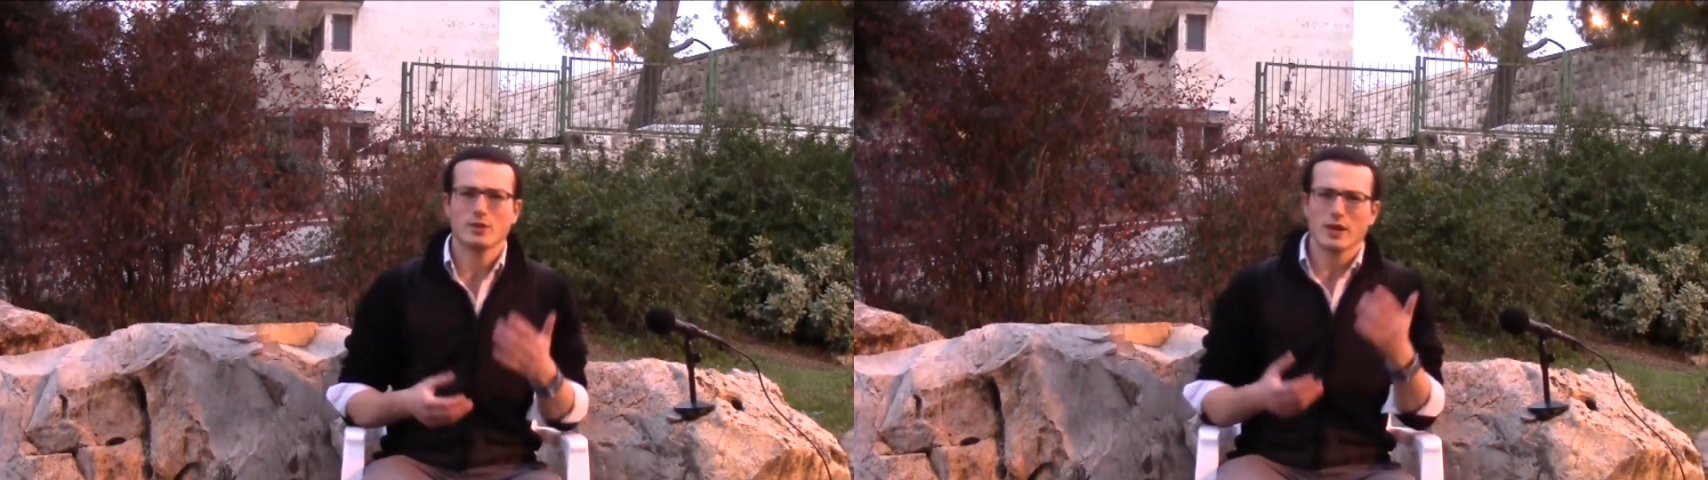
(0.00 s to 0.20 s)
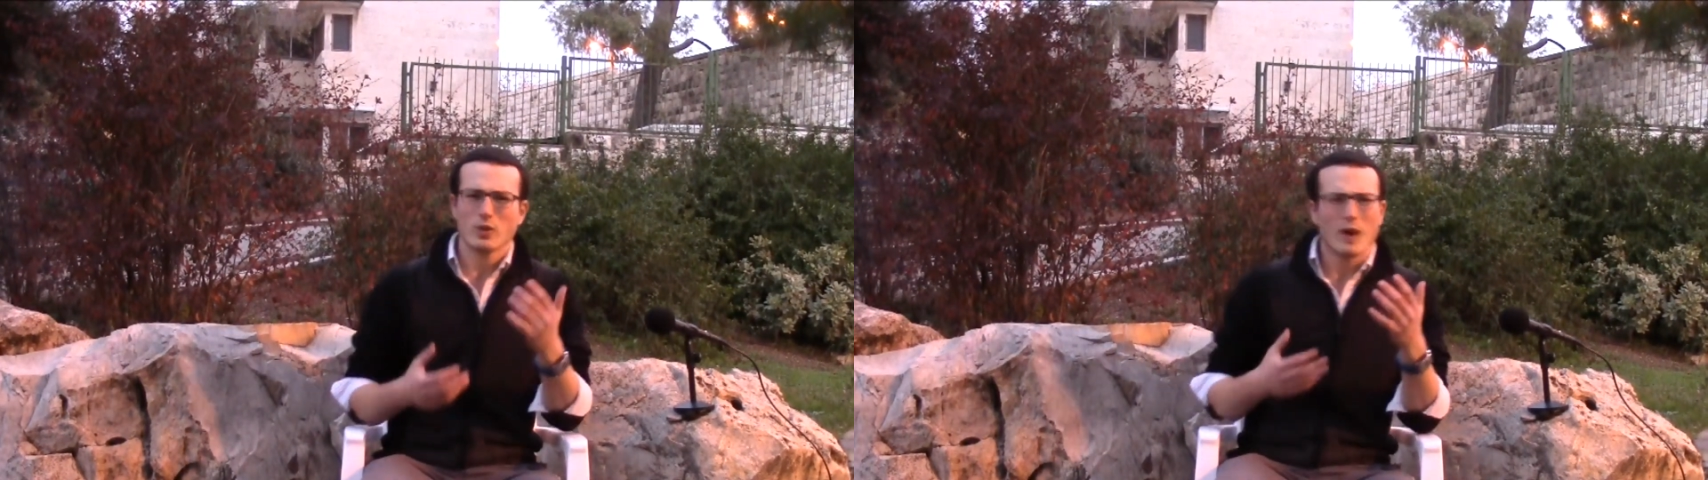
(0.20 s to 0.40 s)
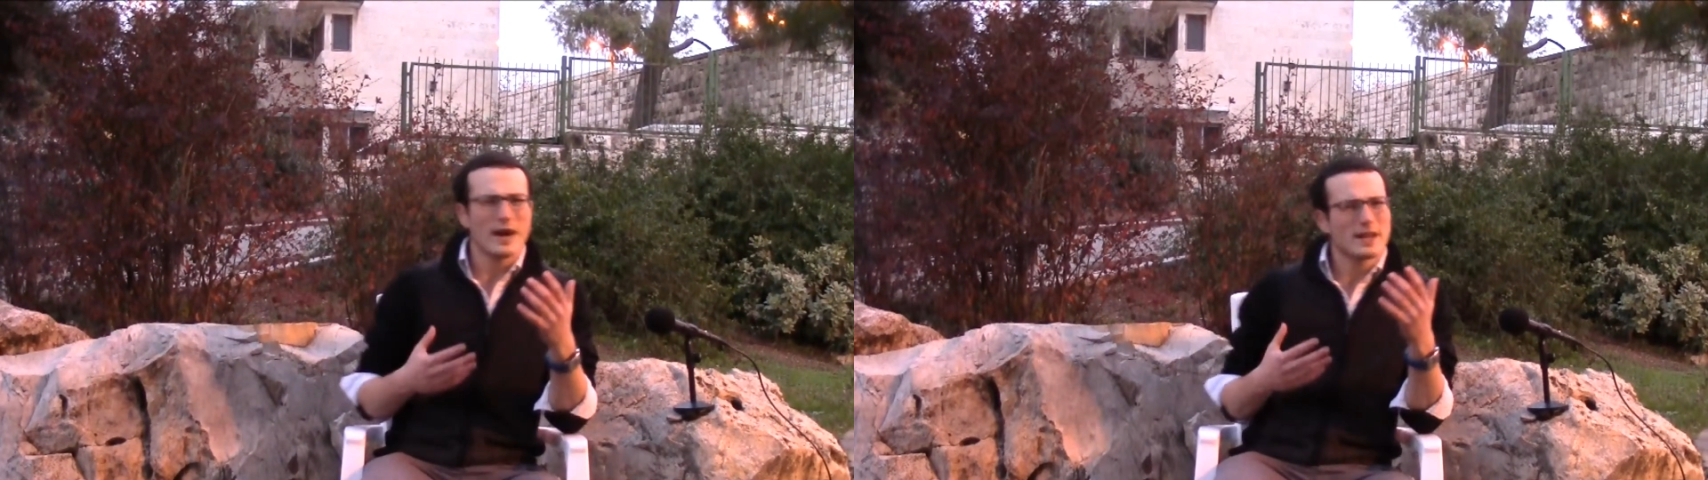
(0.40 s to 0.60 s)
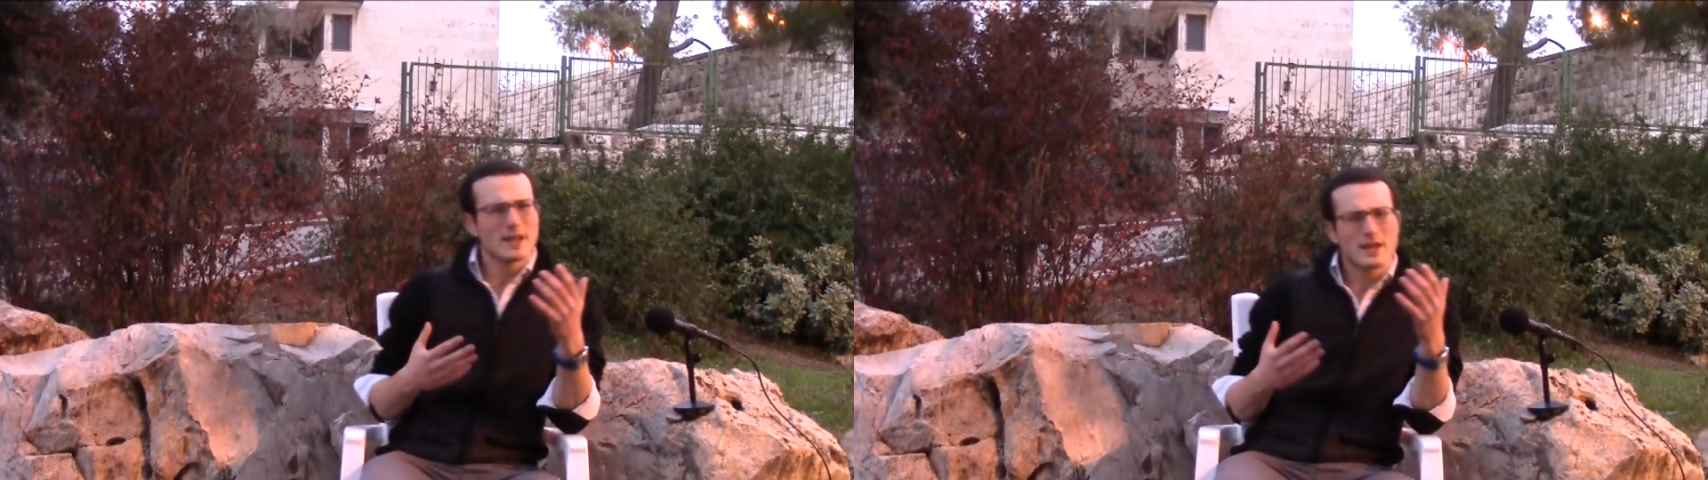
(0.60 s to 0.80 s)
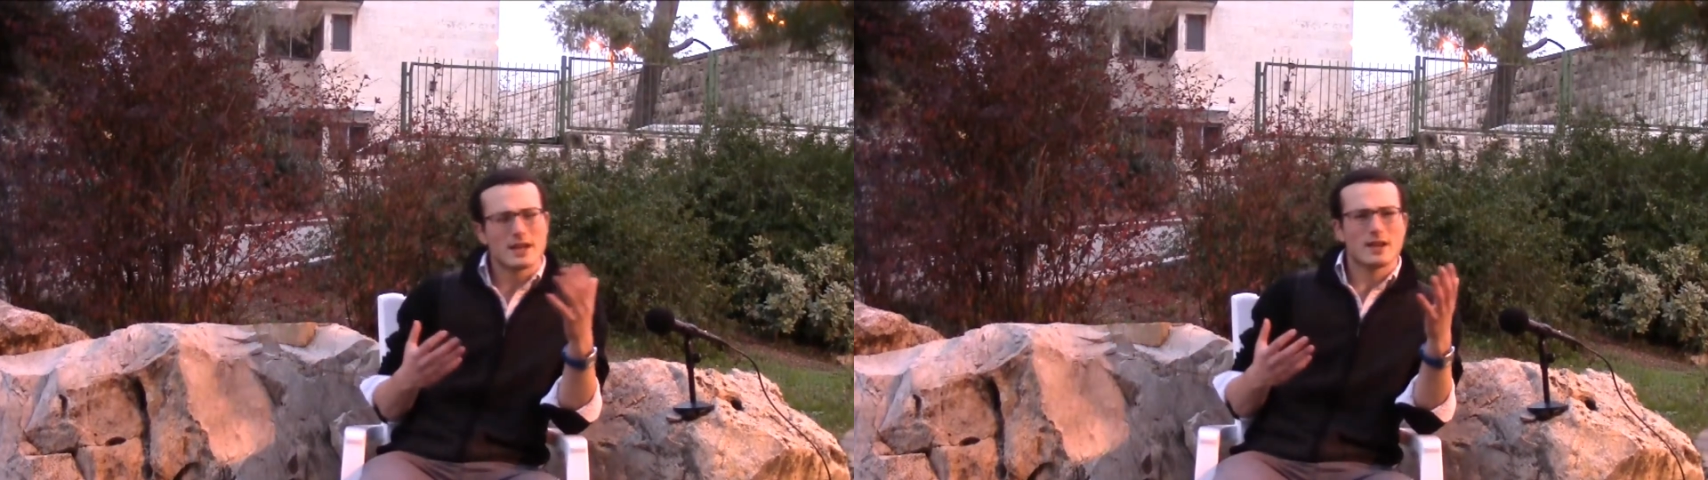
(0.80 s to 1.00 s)
Like, why
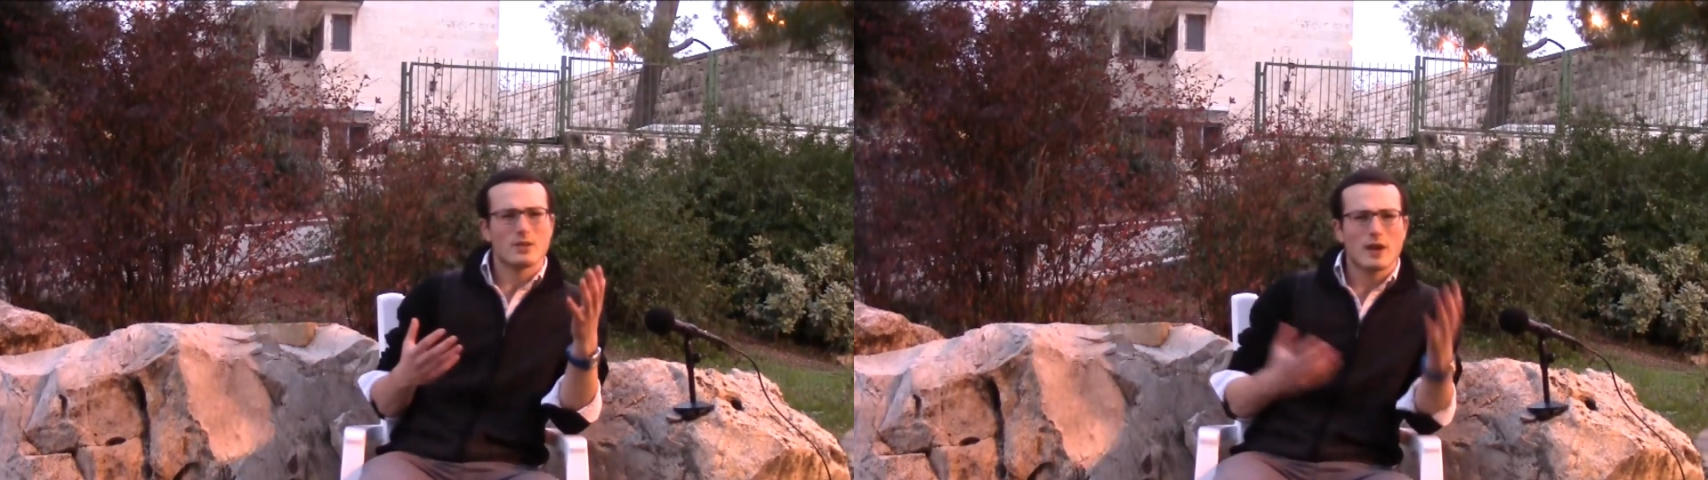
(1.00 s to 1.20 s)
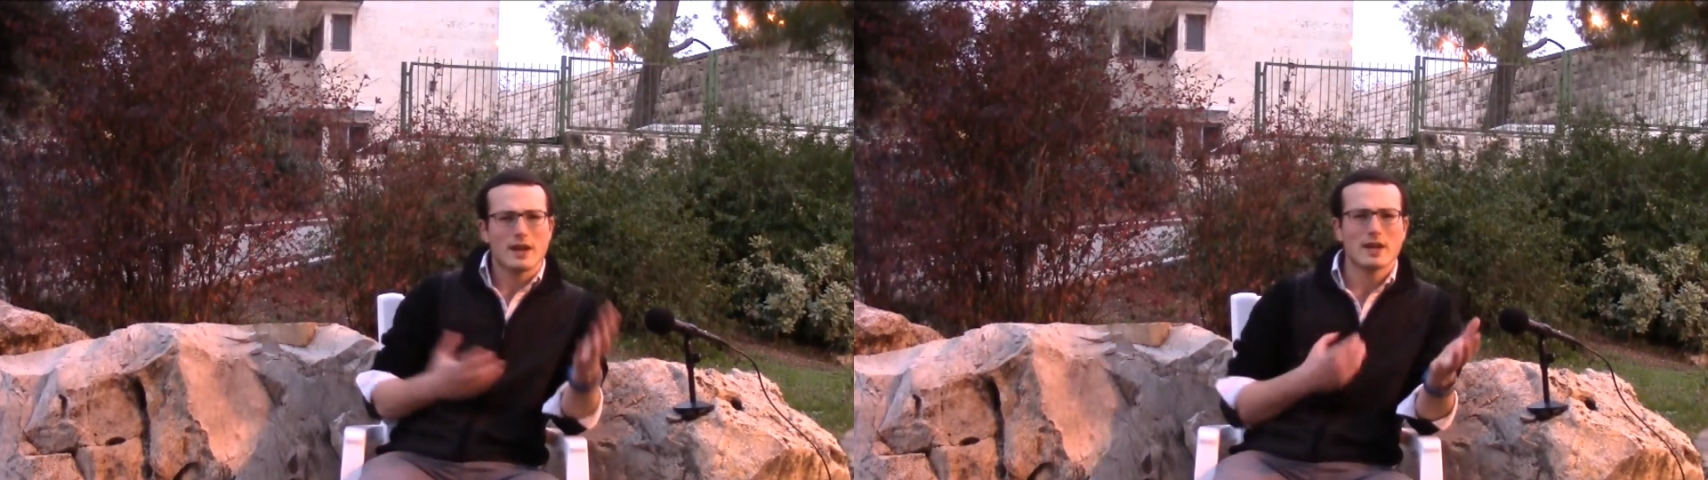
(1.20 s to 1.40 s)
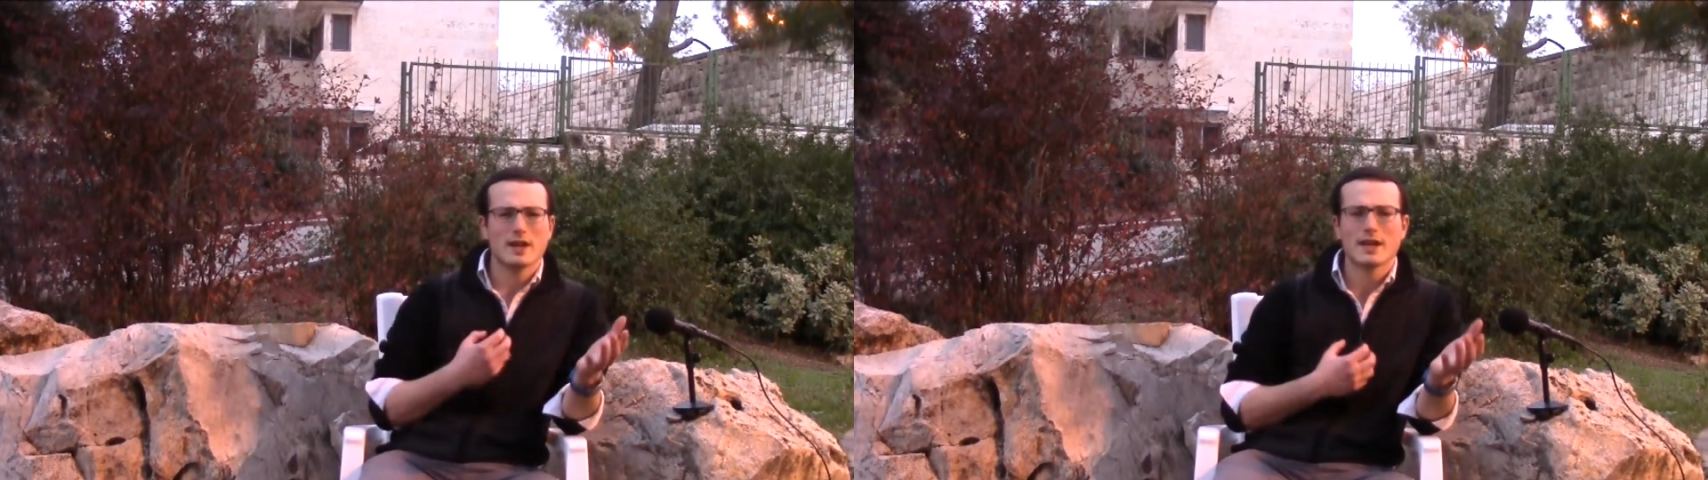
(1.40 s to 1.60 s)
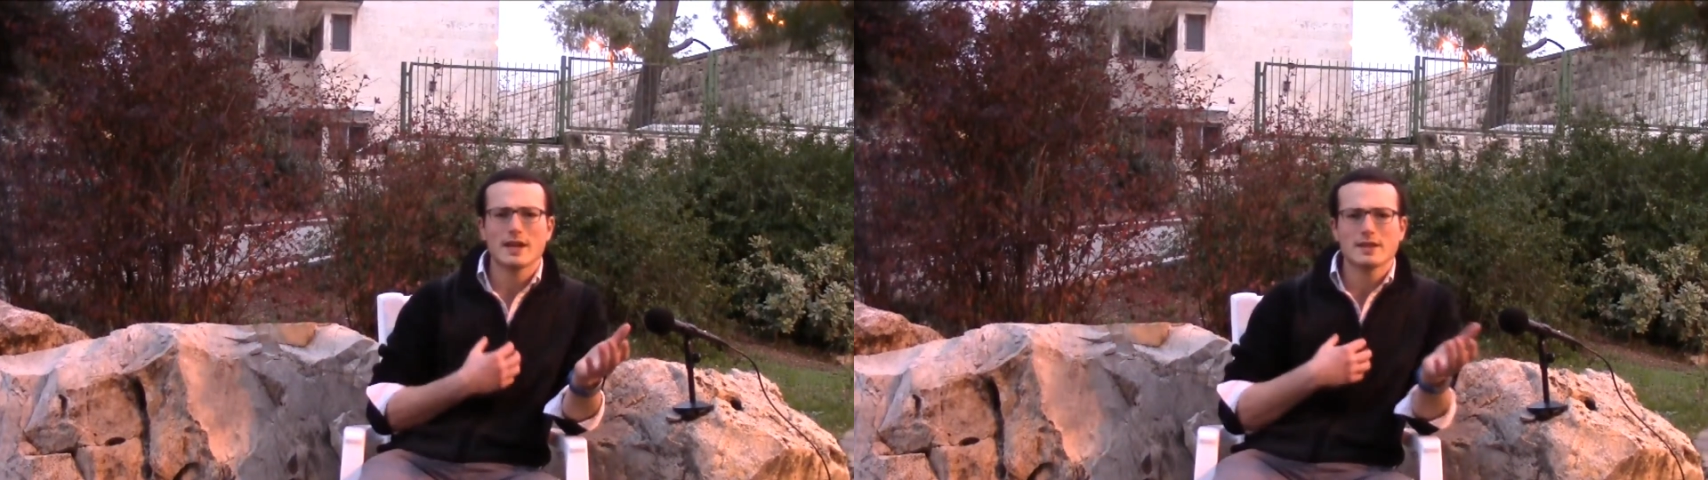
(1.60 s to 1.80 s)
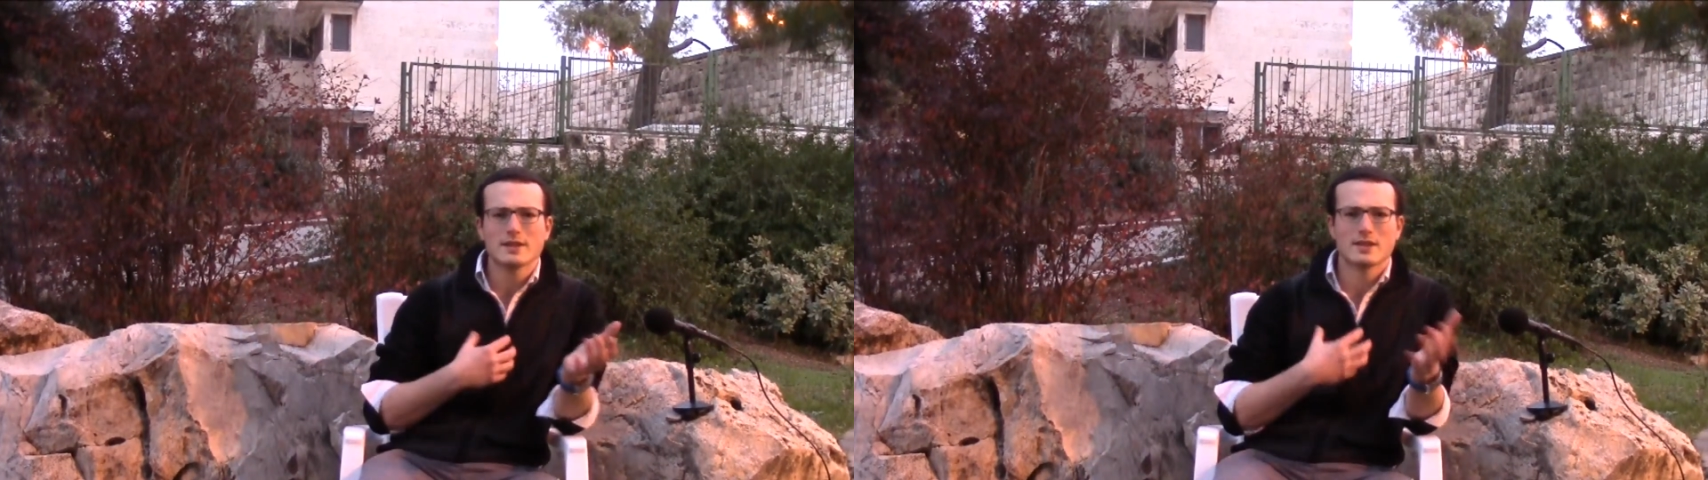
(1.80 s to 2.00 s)
can't I
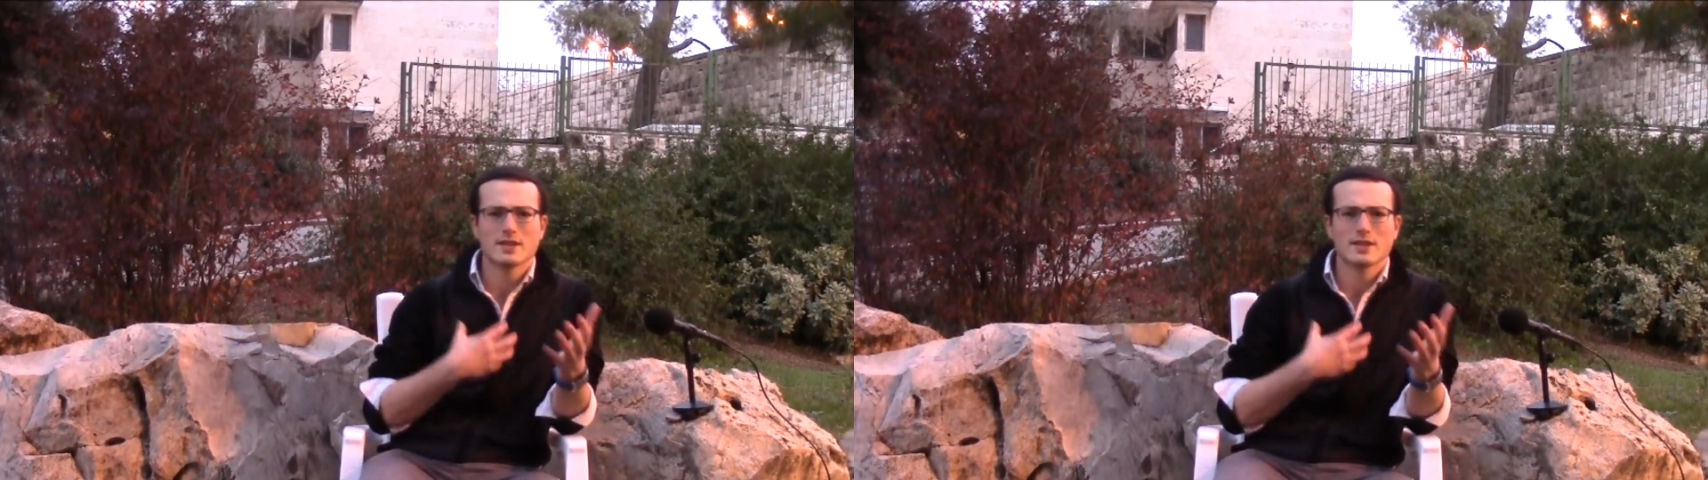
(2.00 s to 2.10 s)
get these